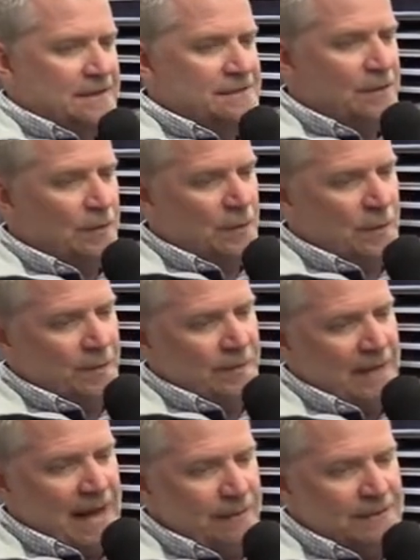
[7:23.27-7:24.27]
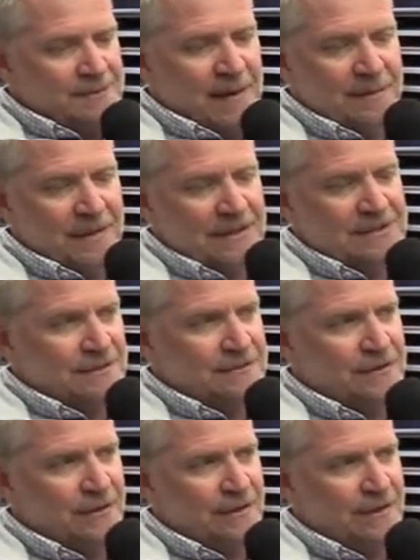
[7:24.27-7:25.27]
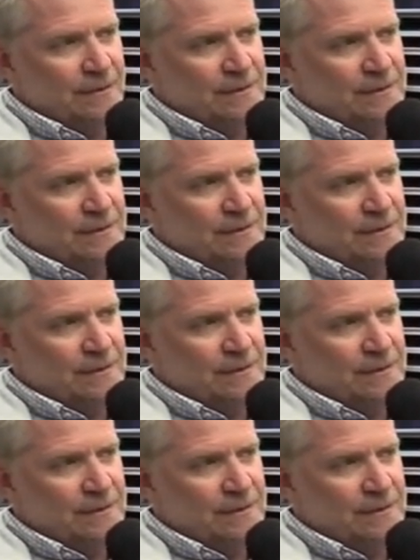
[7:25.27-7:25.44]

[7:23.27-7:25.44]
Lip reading: So that was my biggest concern,